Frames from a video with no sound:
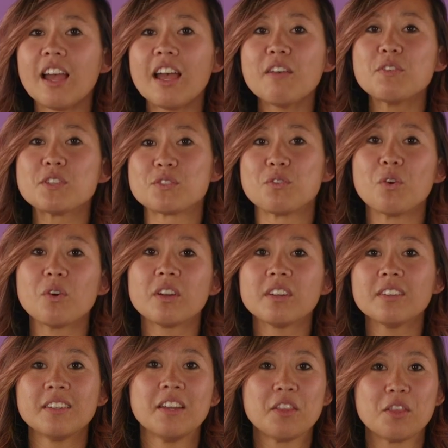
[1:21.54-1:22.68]
F is
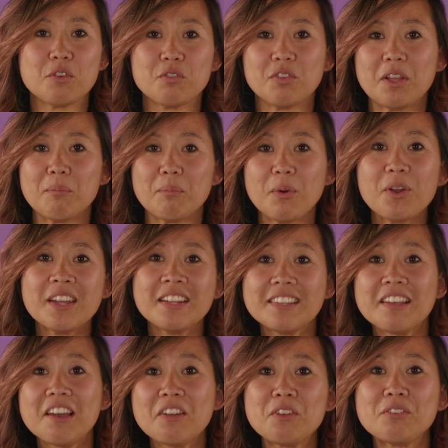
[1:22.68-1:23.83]
for the flamboyant
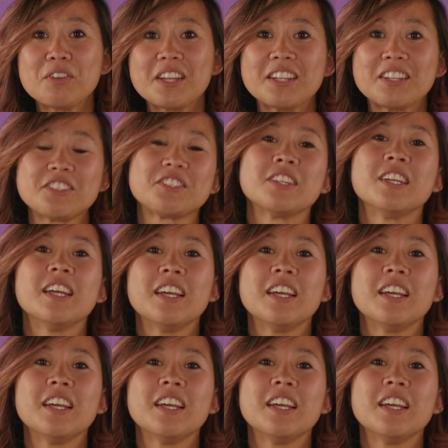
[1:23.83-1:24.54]
cuttlefish.